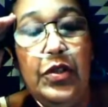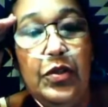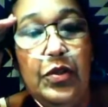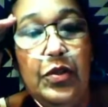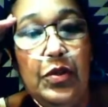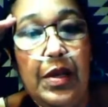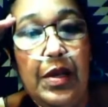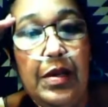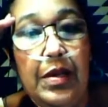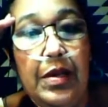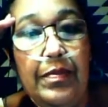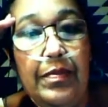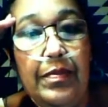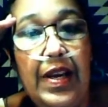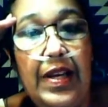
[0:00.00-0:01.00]
to
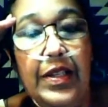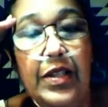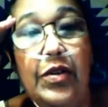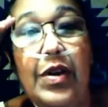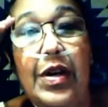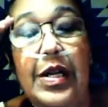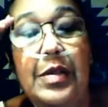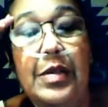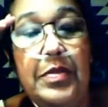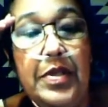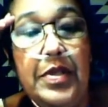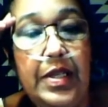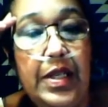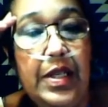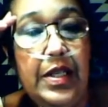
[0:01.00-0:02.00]
um, violent
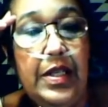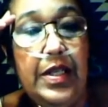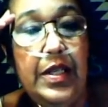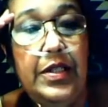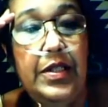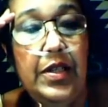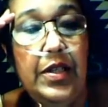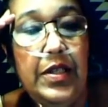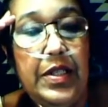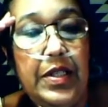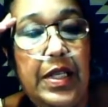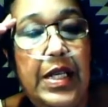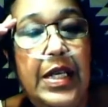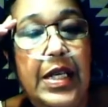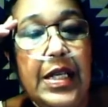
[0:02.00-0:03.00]
crimes in
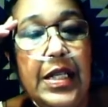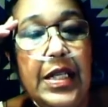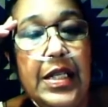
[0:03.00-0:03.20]
adults.